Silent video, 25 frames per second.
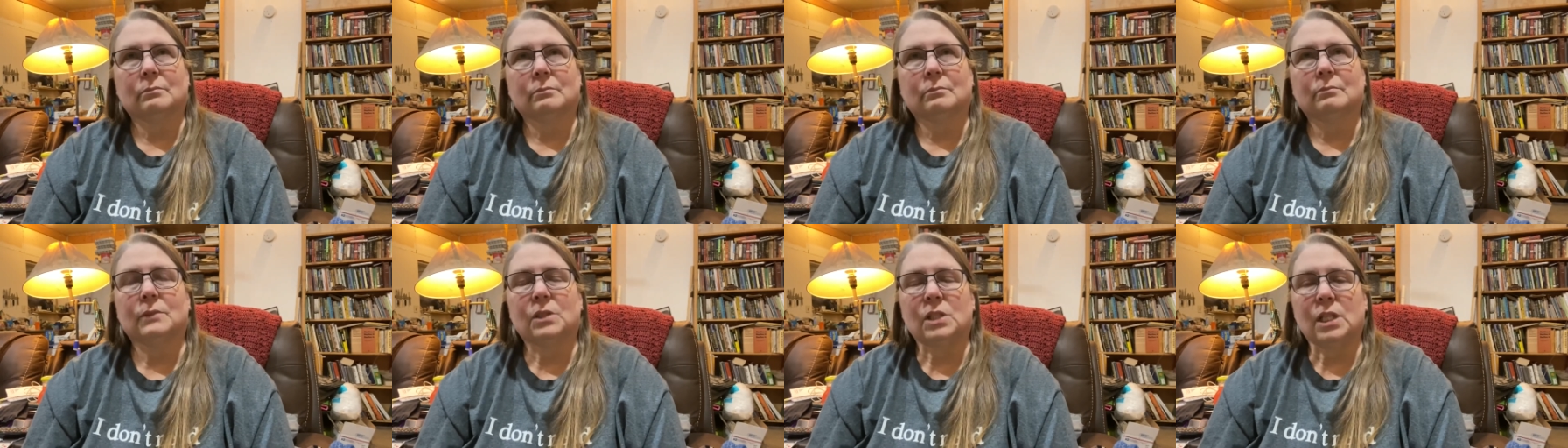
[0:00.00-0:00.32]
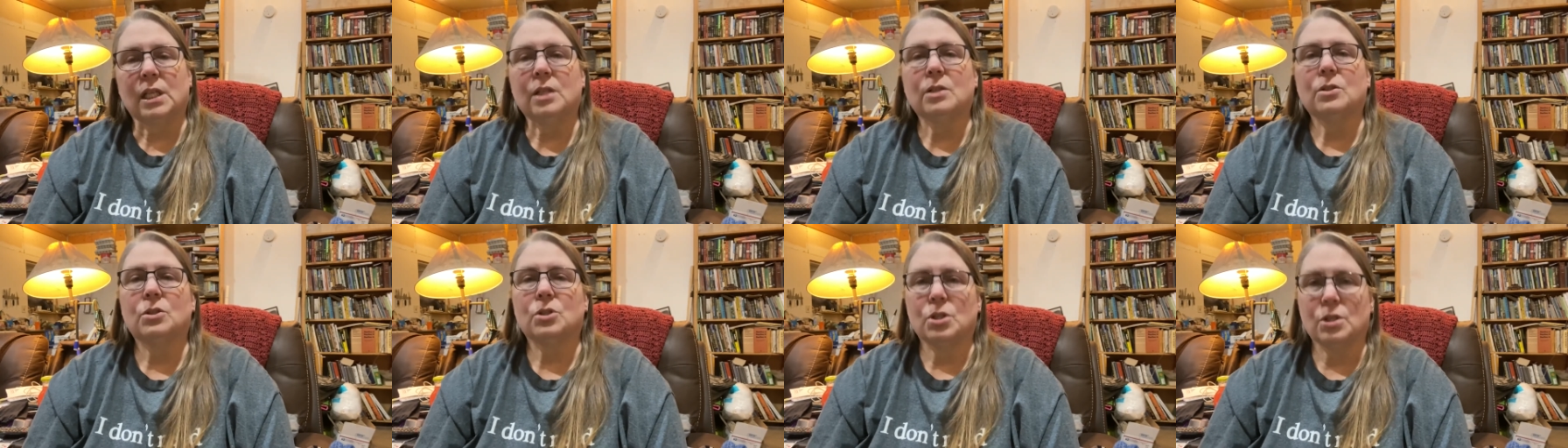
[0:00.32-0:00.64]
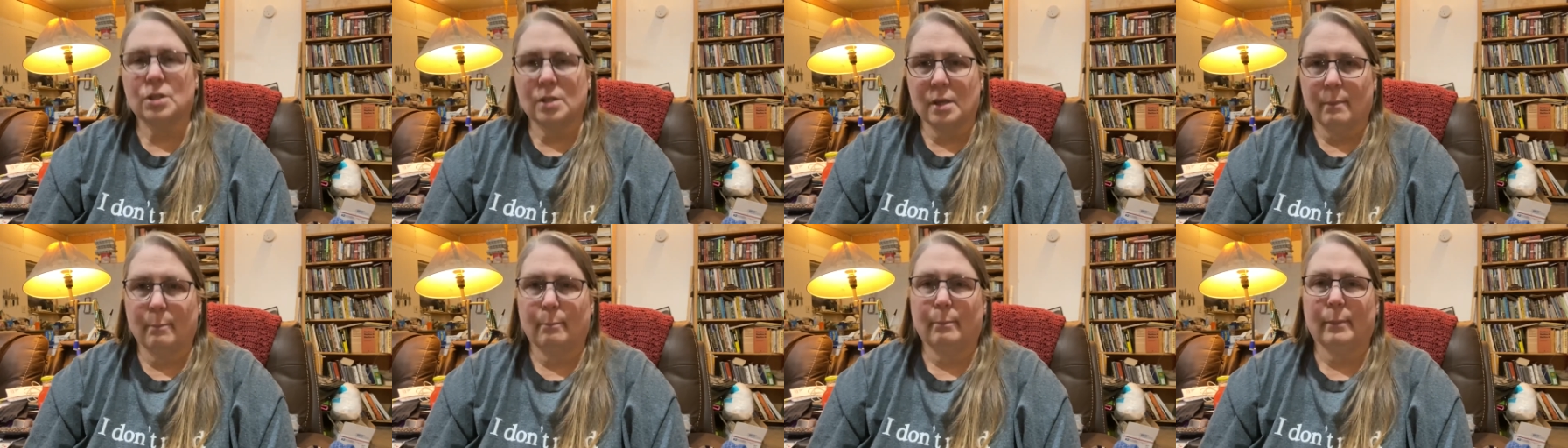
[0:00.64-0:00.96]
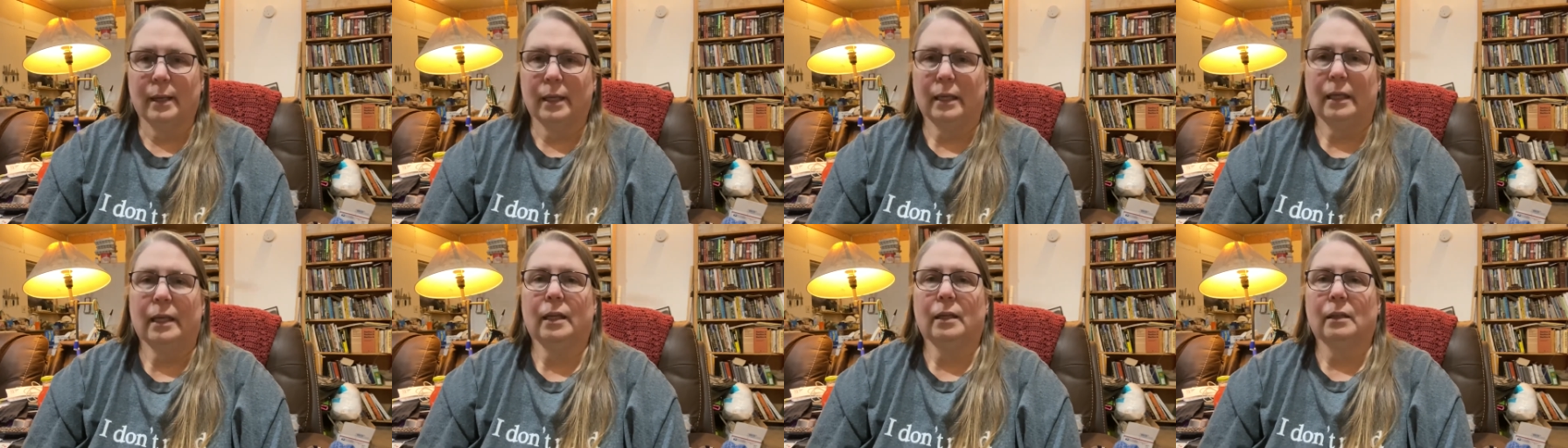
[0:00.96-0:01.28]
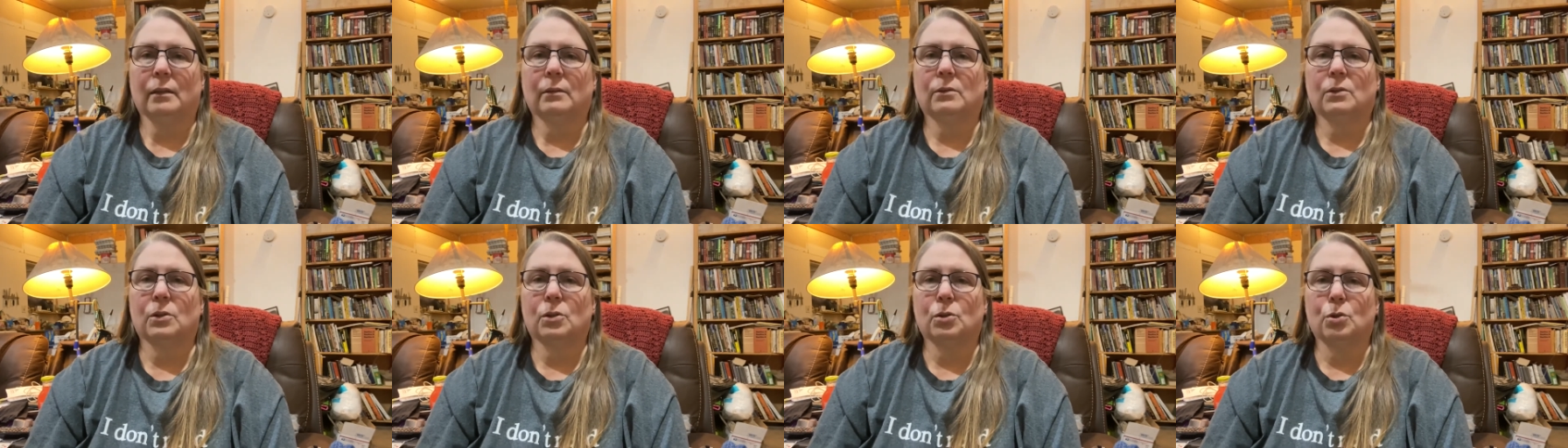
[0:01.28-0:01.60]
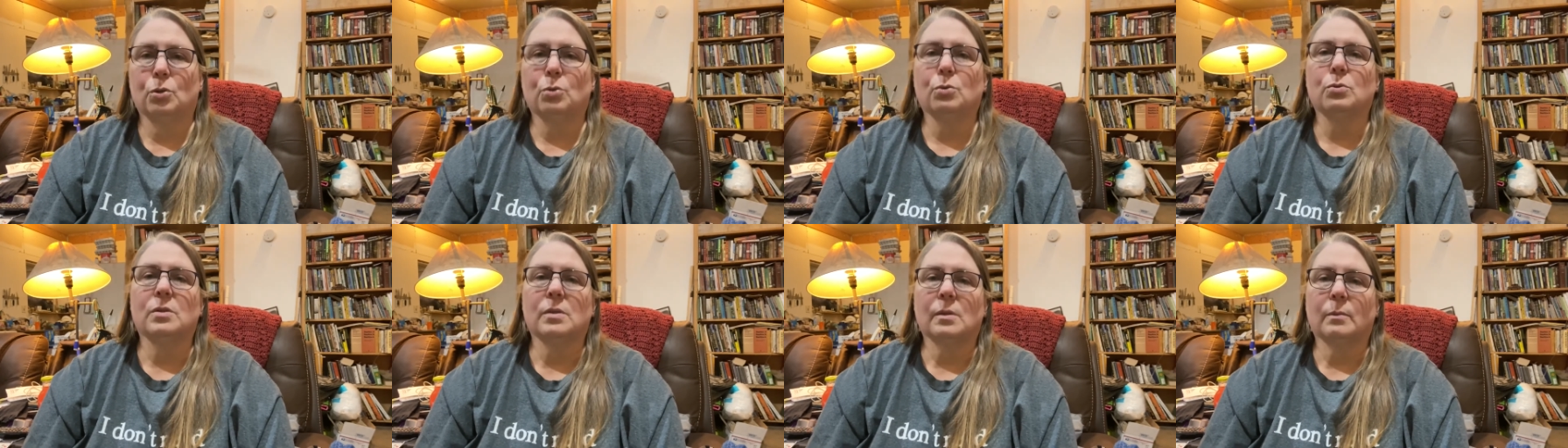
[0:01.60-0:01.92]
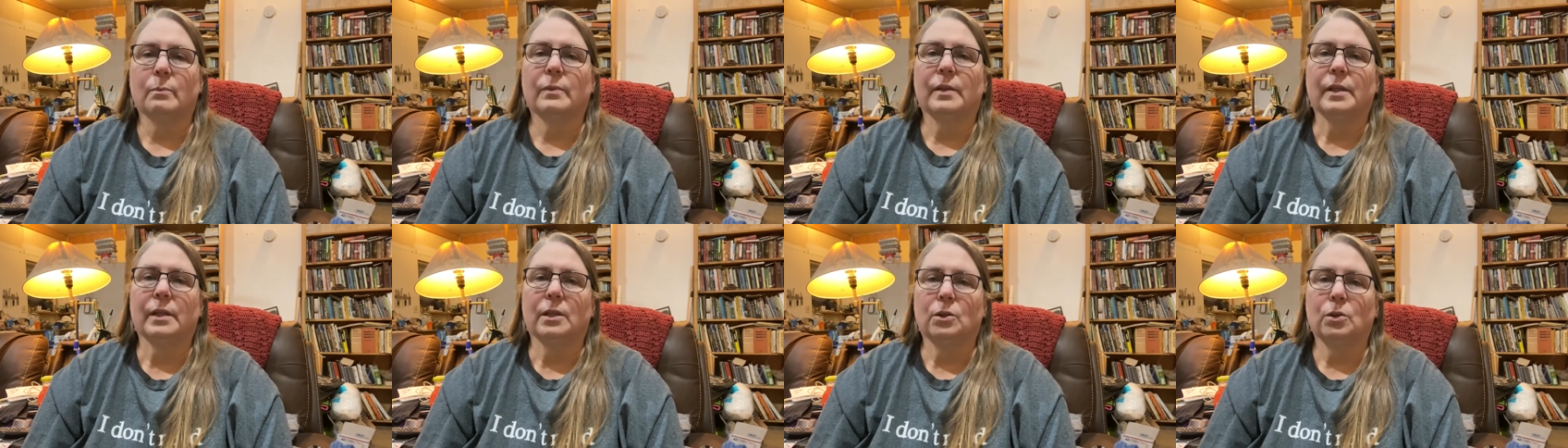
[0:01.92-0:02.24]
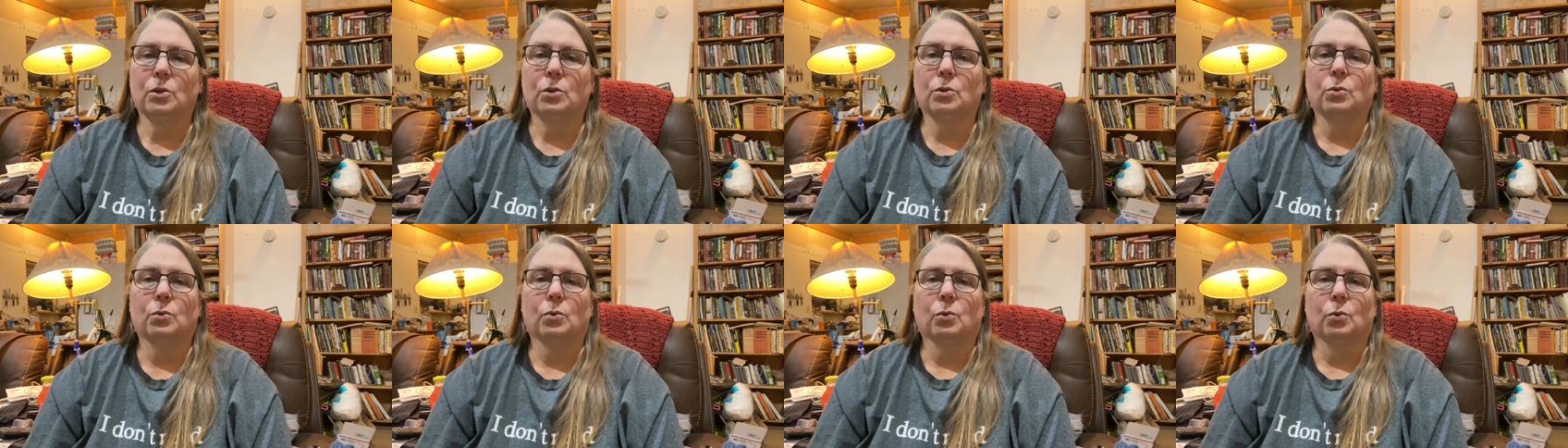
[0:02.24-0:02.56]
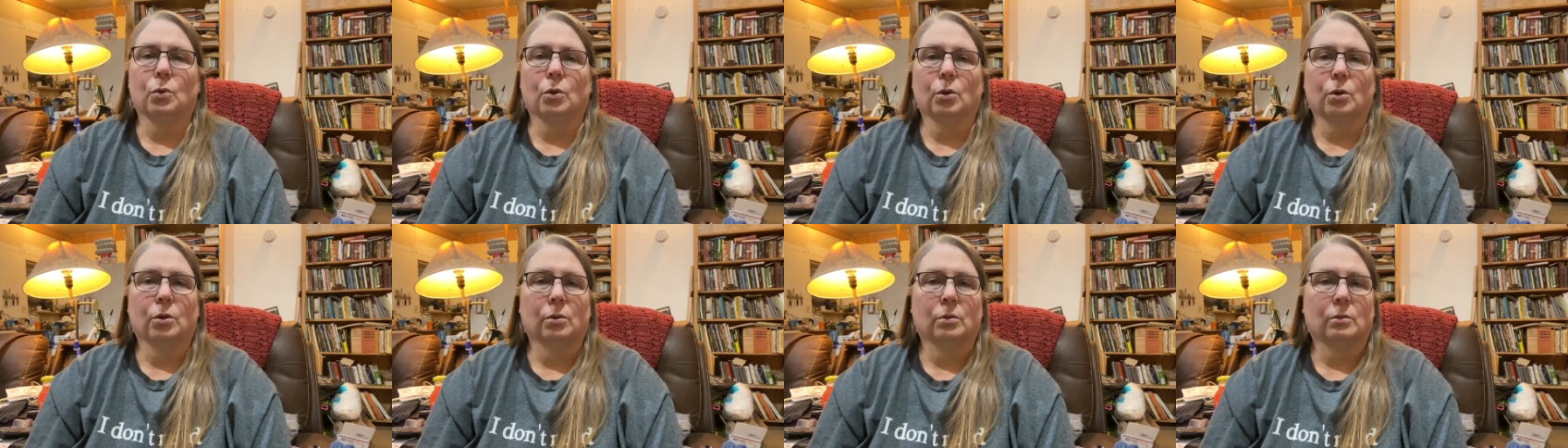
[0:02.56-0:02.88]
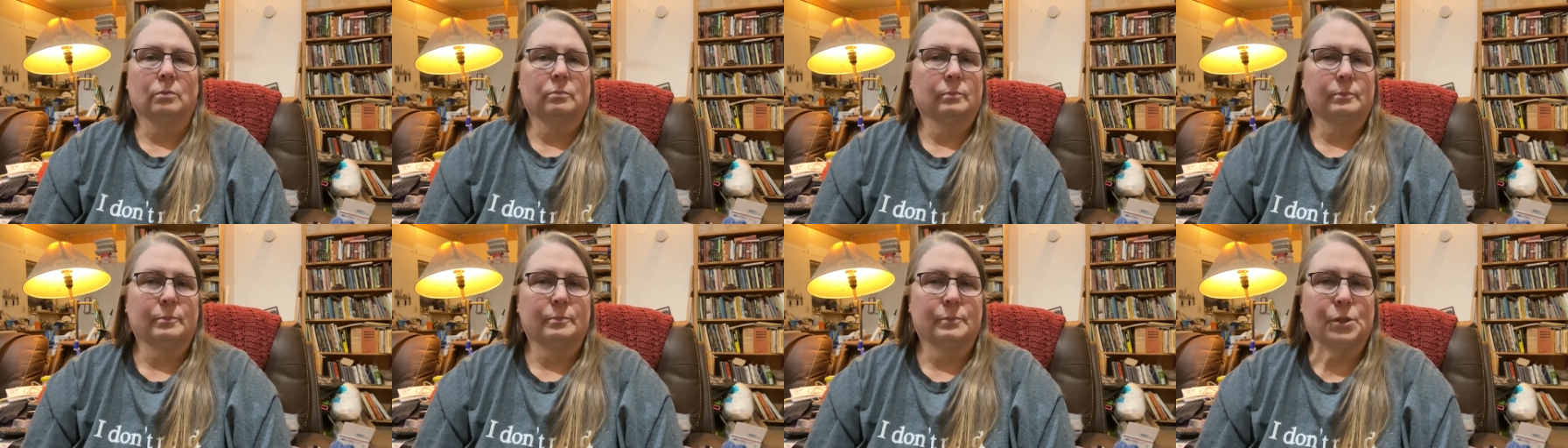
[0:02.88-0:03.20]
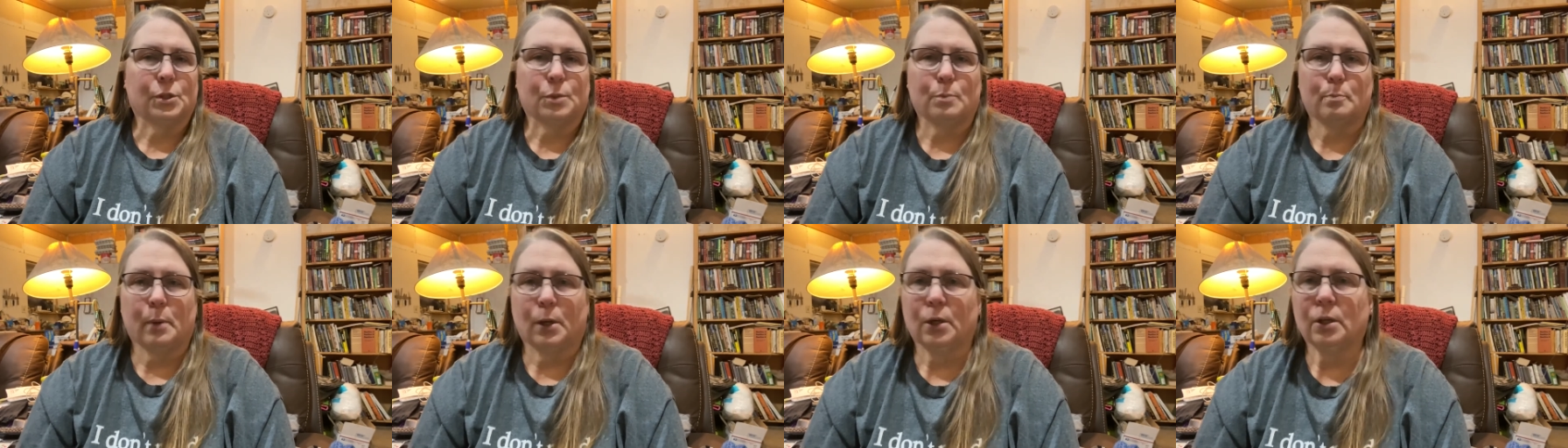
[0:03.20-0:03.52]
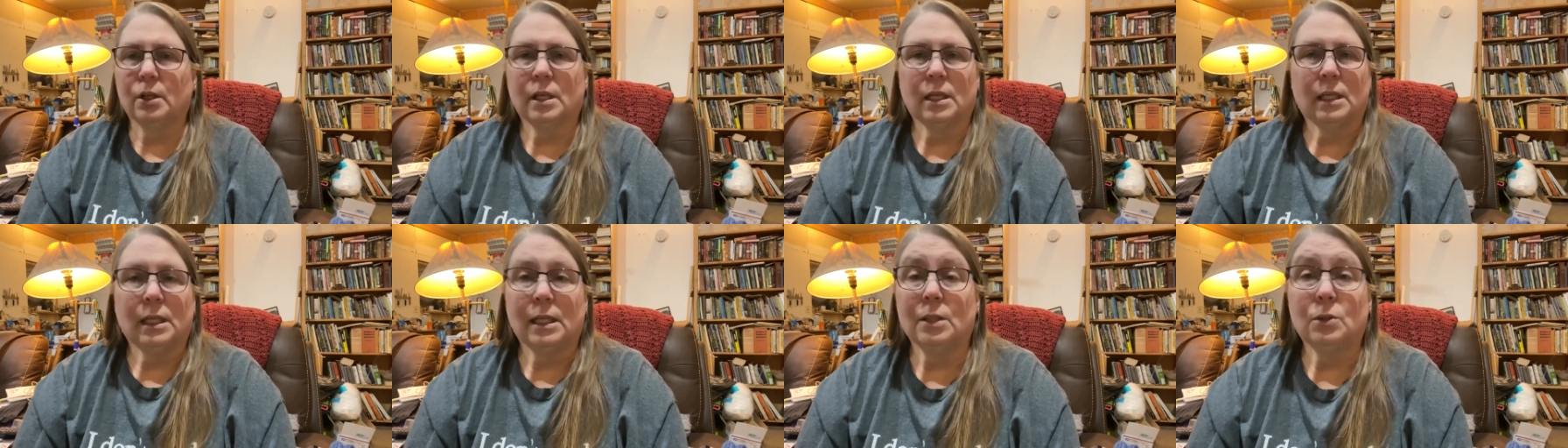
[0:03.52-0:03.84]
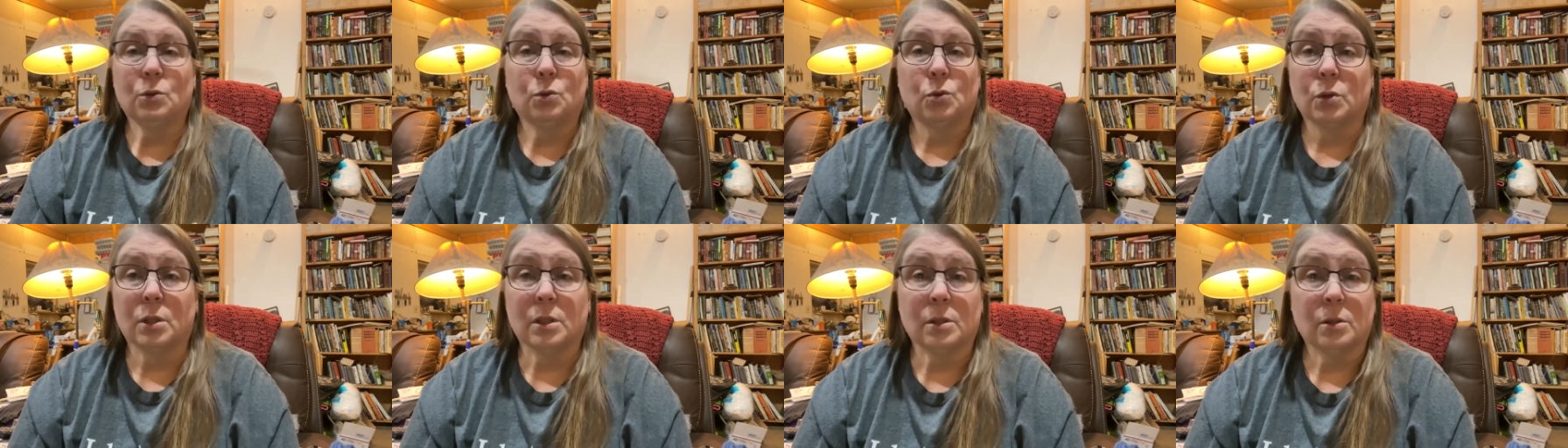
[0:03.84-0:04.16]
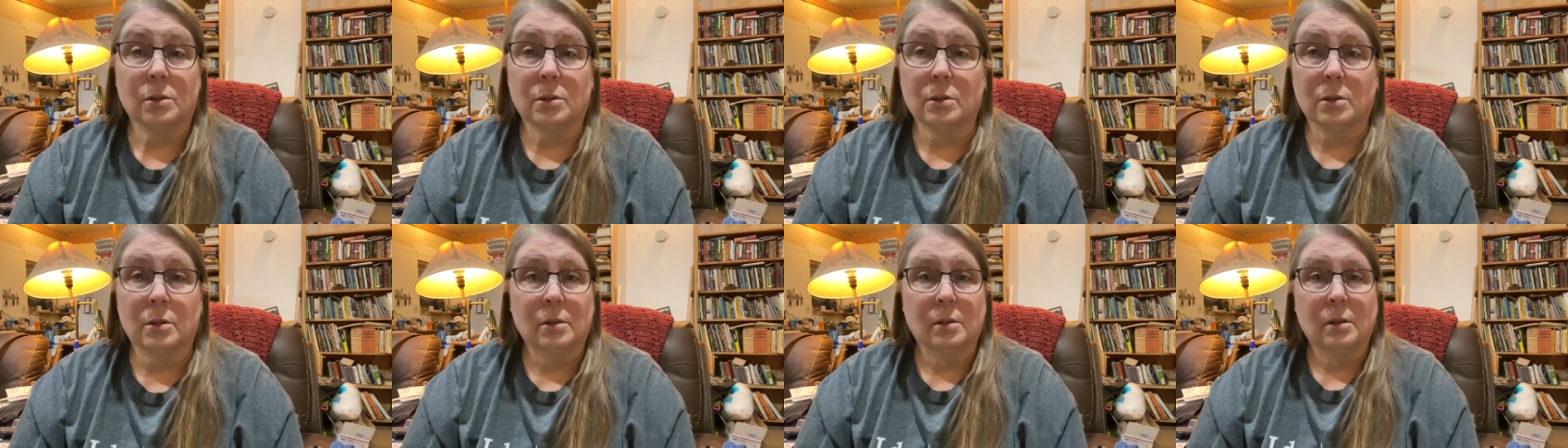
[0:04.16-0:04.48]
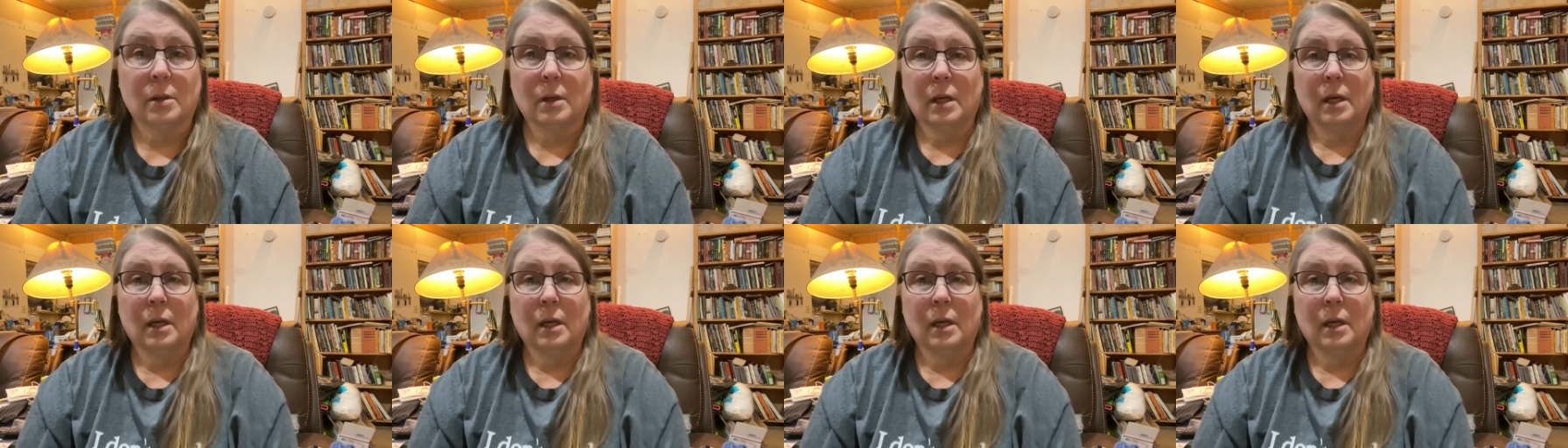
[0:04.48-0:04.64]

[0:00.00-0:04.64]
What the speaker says: teach somebody to do something new or spark an interest.